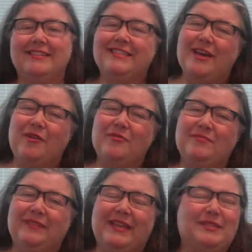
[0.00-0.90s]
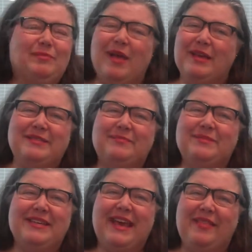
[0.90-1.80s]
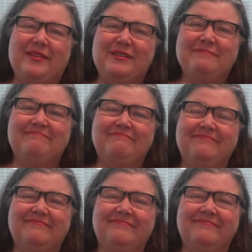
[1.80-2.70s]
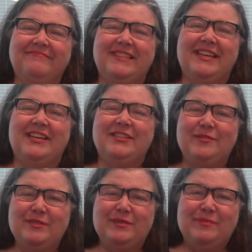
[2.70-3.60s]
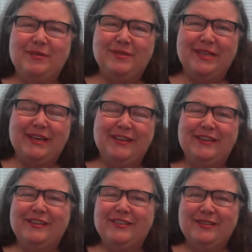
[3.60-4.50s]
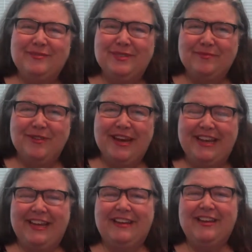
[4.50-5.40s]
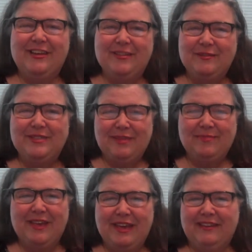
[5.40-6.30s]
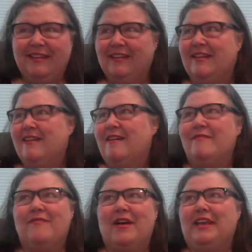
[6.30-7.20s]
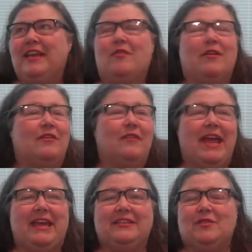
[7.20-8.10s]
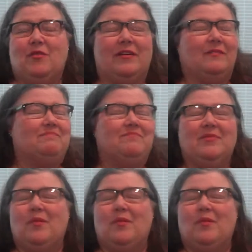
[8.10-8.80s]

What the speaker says: So let's blossom together. Do some music, do some reading, do something funny or great or